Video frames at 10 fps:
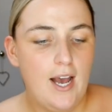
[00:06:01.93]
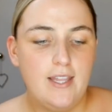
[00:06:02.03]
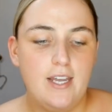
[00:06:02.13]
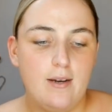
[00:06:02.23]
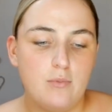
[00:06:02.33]

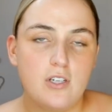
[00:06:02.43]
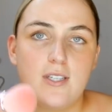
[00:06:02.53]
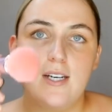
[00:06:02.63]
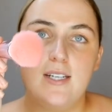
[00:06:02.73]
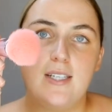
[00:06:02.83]
and then I'm
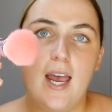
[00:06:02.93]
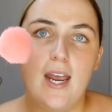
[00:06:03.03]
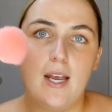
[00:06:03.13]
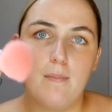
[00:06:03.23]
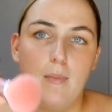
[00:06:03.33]
just gonna
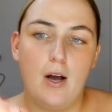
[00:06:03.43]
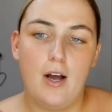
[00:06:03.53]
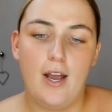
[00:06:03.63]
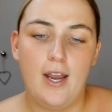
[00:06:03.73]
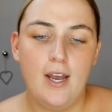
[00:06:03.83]
take
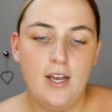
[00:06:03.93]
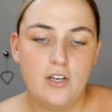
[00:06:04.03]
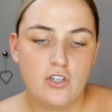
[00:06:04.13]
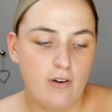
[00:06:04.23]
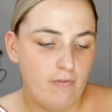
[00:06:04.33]
my
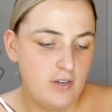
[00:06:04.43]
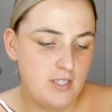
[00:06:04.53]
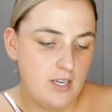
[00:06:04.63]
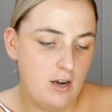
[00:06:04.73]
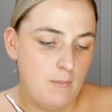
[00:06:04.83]
Jeffree
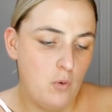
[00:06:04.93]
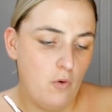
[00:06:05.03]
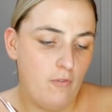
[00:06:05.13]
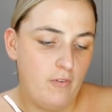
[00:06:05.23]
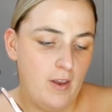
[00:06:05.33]
Star
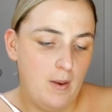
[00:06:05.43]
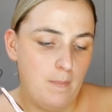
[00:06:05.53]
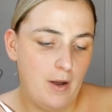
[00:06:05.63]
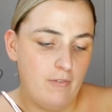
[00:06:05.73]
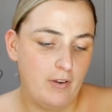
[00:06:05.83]
Morphe
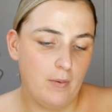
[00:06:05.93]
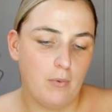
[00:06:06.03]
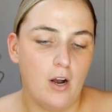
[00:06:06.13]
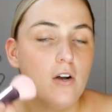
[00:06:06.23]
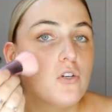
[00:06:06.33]
buffing
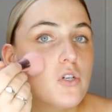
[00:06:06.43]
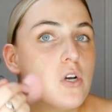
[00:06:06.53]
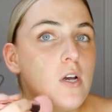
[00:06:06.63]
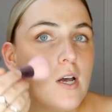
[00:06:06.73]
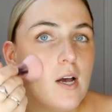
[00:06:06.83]
brush,
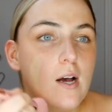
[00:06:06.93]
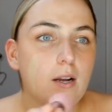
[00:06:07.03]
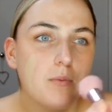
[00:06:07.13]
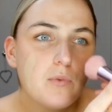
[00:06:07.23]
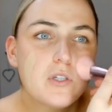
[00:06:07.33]

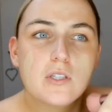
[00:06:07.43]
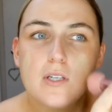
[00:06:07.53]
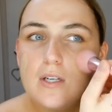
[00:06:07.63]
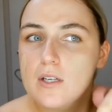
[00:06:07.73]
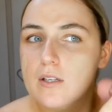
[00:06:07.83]
and I'm just
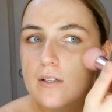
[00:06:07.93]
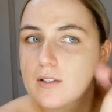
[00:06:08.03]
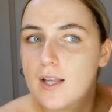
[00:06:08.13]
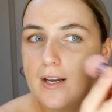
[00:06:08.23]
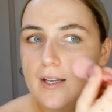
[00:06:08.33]
gonna,
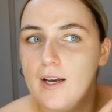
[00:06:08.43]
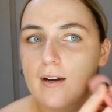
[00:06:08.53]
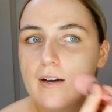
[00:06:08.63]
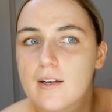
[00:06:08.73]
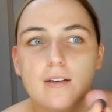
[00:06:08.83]

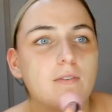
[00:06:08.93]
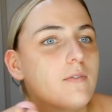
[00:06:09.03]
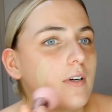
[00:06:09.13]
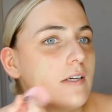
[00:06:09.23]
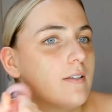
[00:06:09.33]
yeah, I can
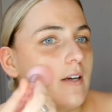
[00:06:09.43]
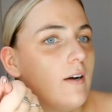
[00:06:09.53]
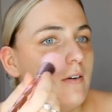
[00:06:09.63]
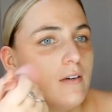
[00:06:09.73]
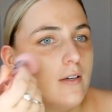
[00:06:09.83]
already
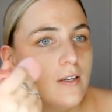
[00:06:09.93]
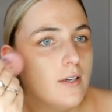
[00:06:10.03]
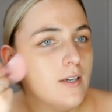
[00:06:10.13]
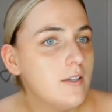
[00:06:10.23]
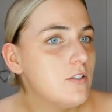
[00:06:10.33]
tell,
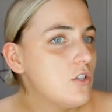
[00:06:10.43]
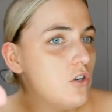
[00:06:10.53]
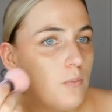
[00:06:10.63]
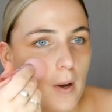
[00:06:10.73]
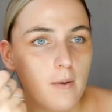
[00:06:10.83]

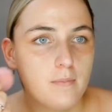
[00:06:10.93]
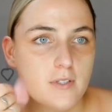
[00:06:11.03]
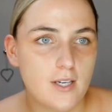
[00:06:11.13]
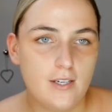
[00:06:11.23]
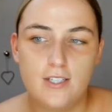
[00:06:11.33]
2
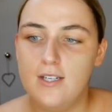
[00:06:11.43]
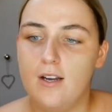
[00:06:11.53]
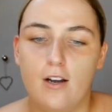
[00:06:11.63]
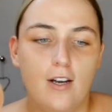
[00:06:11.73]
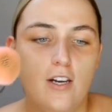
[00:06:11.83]
pumps. I
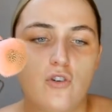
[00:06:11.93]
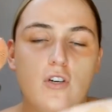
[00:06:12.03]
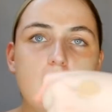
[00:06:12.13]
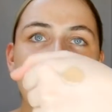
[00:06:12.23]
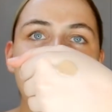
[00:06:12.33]

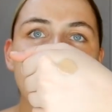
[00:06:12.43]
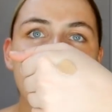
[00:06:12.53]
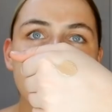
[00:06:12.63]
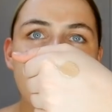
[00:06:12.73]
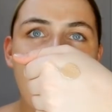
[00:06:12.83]
literally
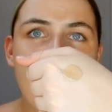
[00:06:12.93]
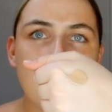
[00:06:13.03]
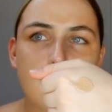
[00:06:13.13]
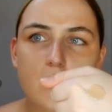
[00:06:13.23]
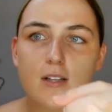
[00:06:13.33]

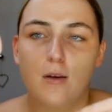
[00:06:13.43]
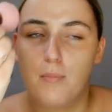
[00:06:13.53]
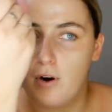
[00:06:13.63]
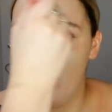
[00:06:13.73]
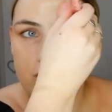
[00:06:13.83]
tapped the
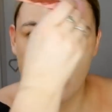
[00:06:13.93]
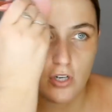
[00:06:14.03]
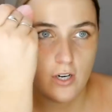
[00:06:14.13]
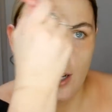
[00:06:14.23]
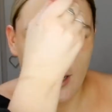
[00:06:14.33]

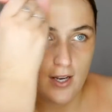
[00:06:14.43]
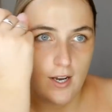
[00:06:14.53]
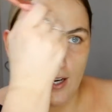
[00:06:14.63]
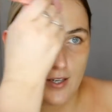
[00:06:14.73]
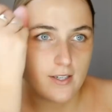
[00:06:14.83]
brush
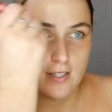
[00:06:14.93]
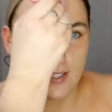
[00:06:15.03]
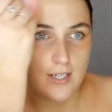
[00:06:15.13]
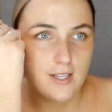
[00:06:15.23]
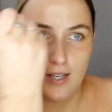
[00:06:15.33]
and I can
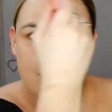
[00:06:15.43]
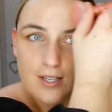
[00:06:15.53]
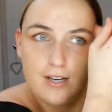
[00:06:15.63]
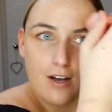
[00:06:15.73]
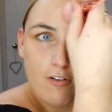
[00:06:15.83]
see that's
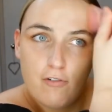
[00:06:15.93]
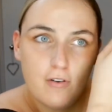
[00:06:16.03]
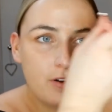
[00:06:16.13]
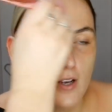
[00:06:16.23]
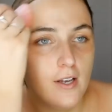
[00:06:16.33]
enough,